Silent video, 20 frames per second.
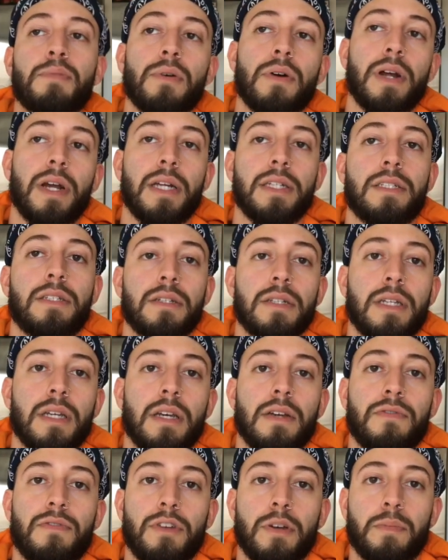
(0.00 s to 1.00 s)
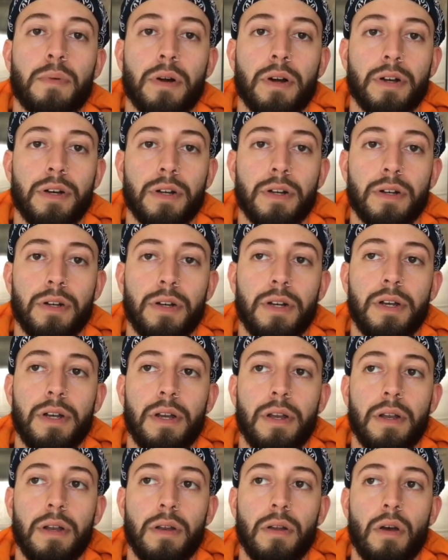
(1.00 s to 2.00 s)
it's important to give your partner
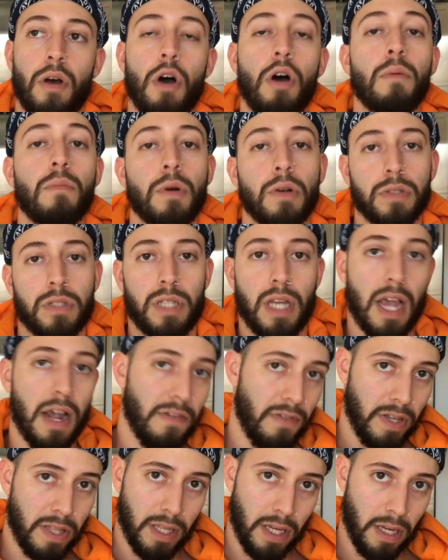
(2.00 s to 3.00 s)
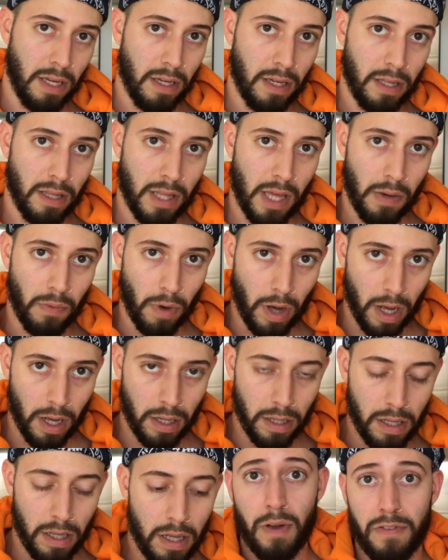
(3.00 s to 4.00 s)
almost everything they
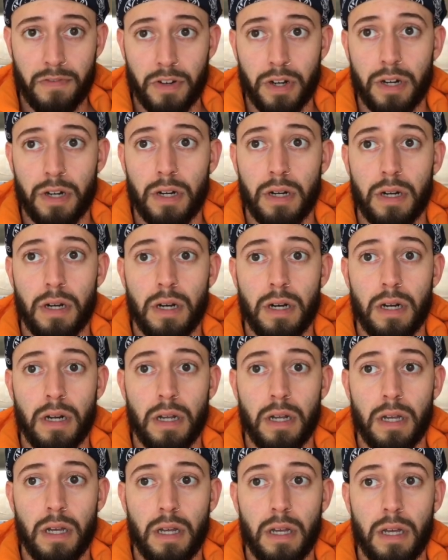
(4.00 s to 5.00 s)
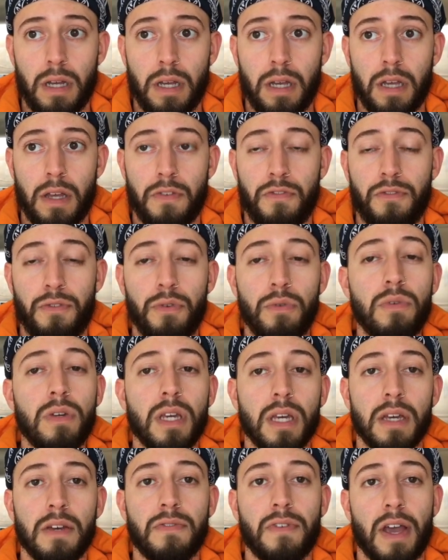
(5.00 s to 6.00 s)
want. However, if you
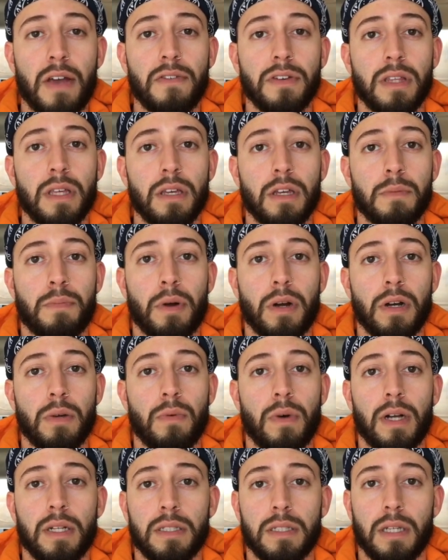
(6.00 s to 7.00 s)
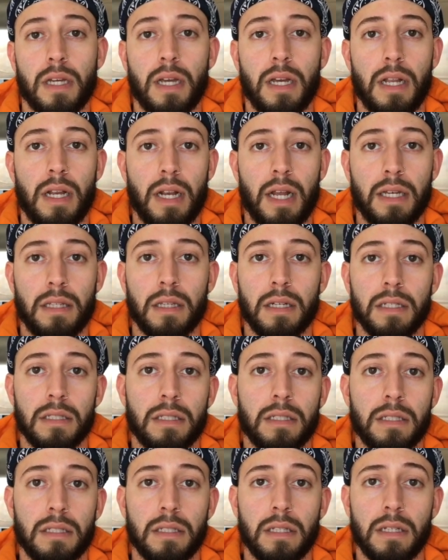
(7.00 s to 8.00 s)
give everything your partner wants, like
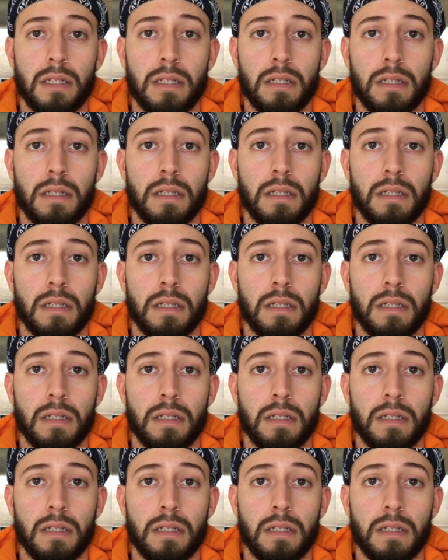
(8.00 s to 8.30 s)
this.